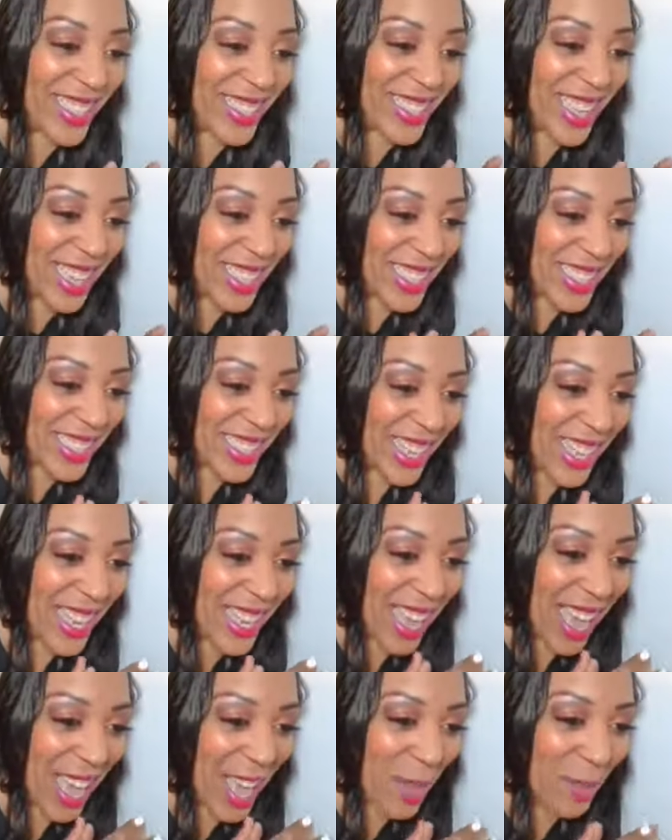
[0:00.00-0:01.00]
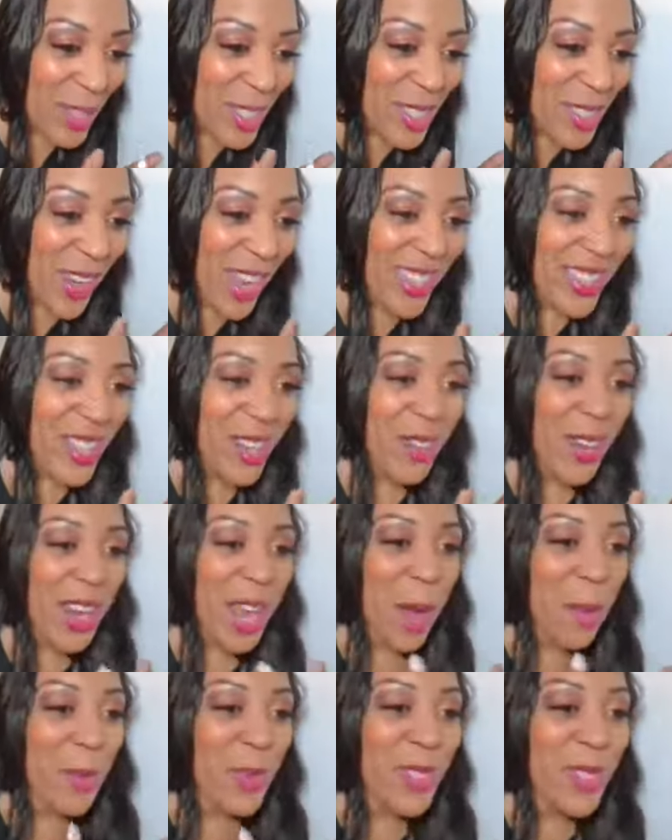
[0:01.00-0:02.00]
Danny said, I am attracting
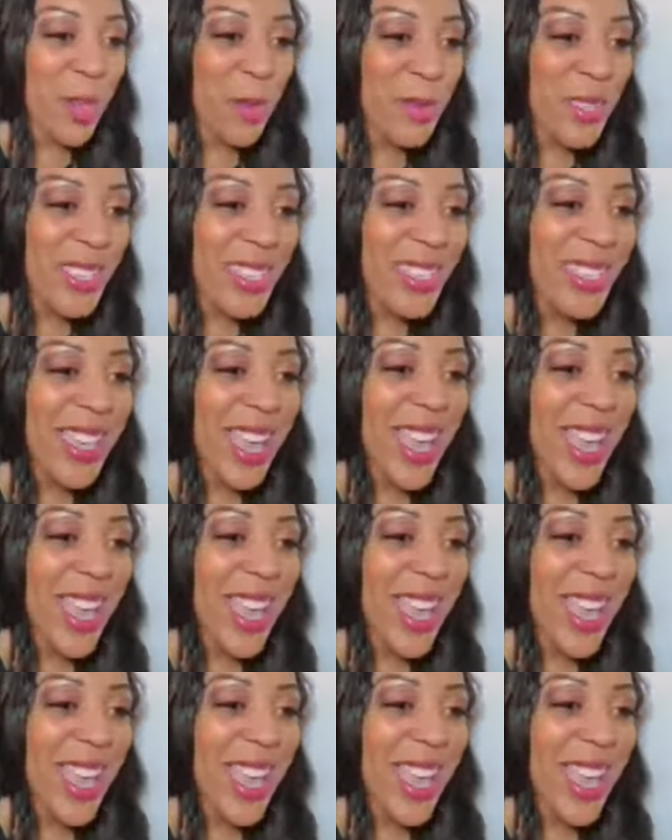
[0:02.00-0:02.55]
great opportunities.